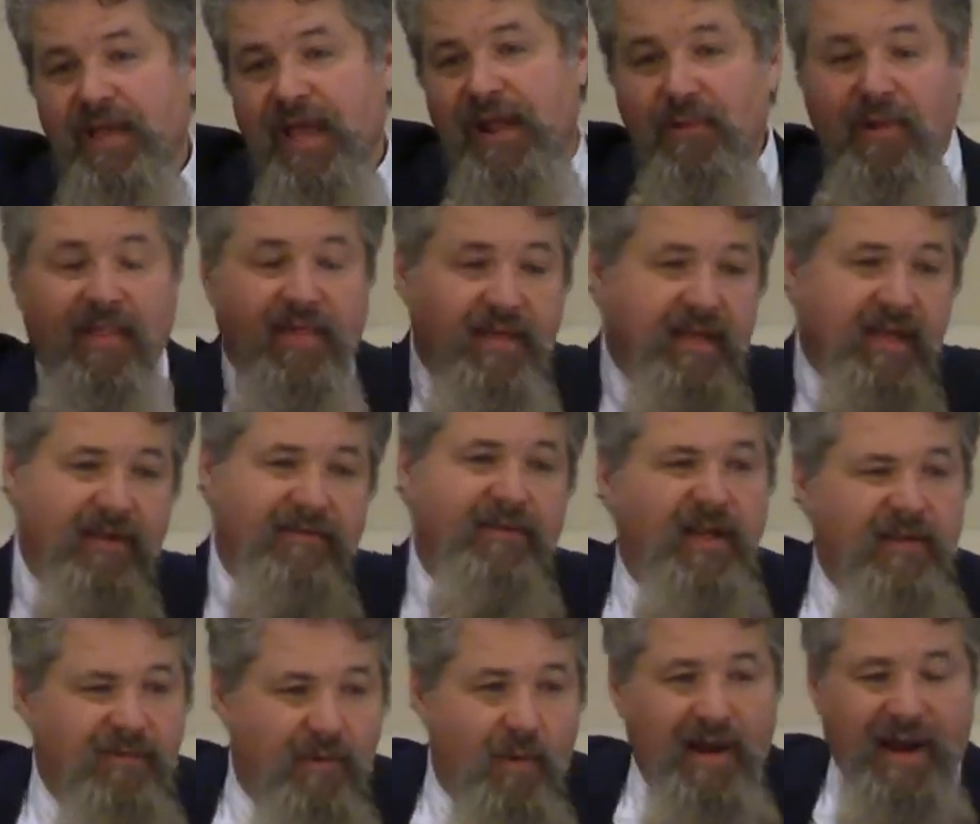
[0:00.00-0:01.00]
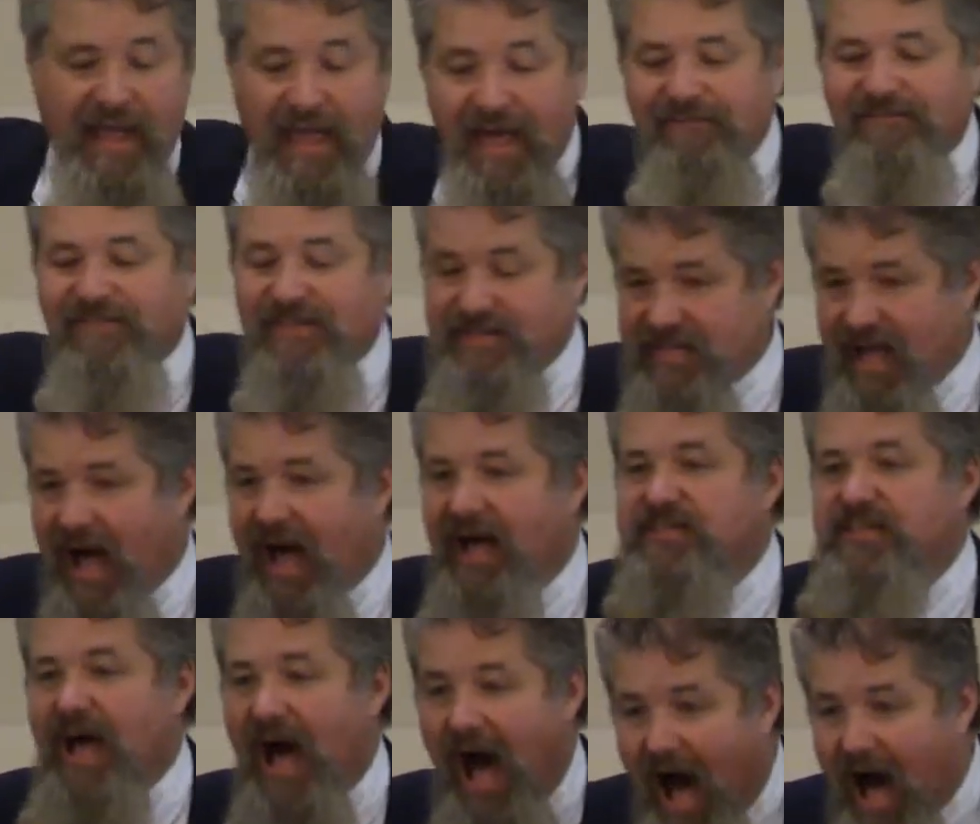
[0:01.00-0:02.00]
And really, if, I, if I want to
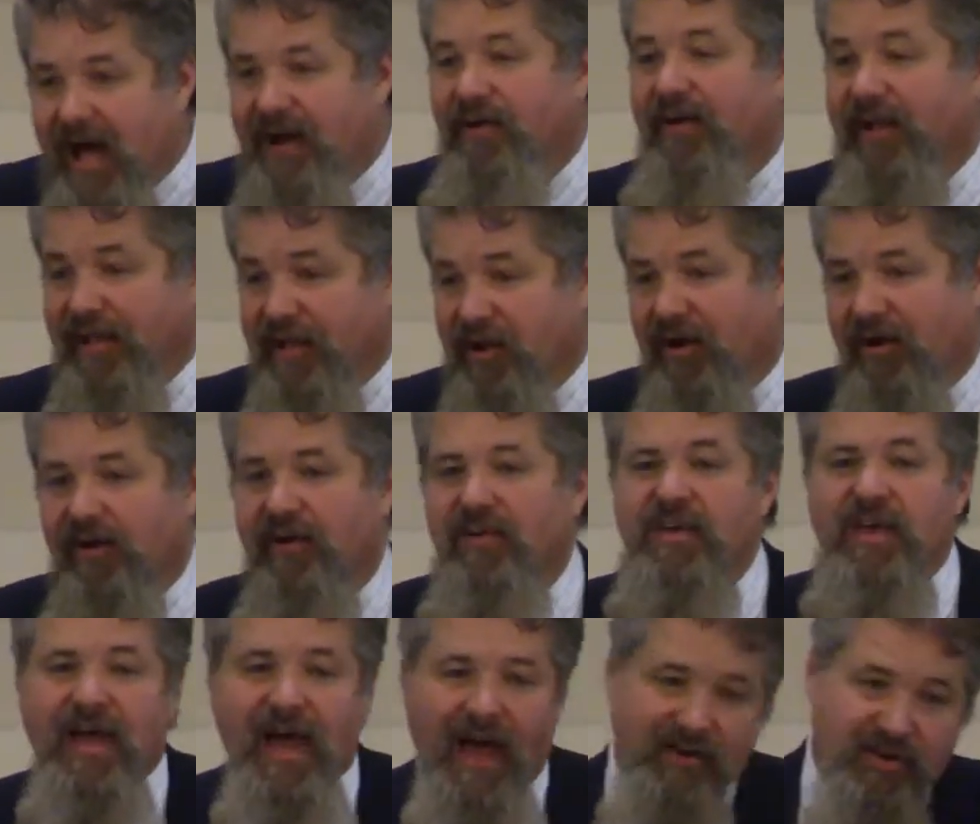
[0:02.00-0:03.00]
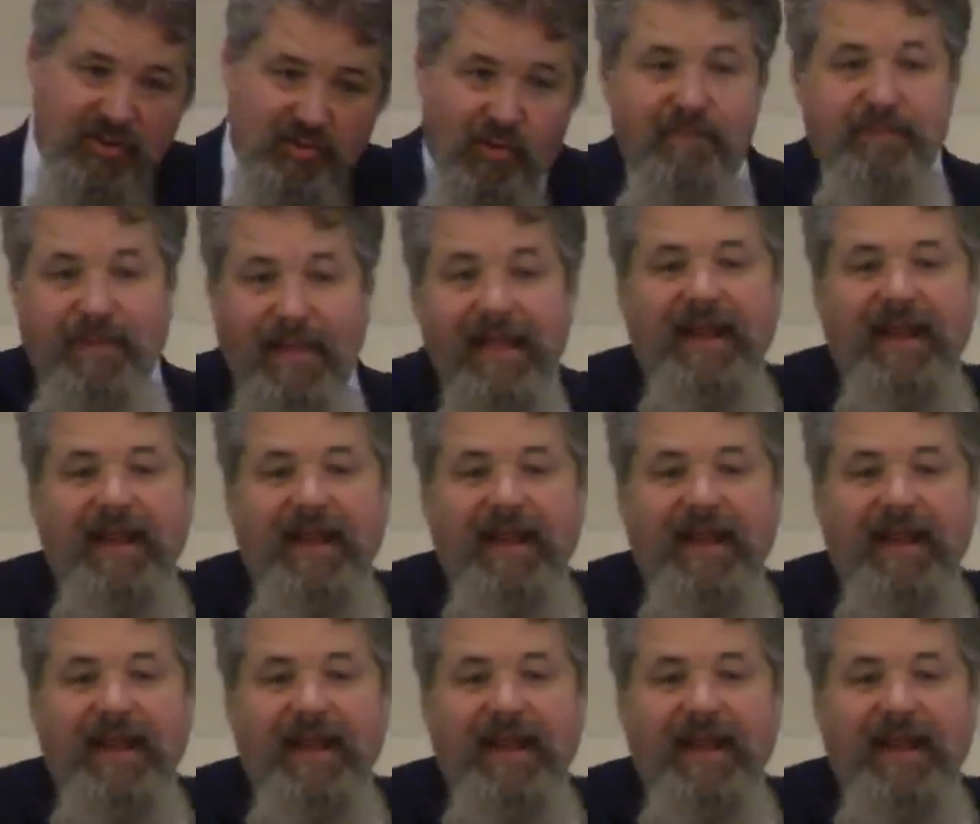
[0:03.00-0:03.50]
emphasize honoring her, I just repeat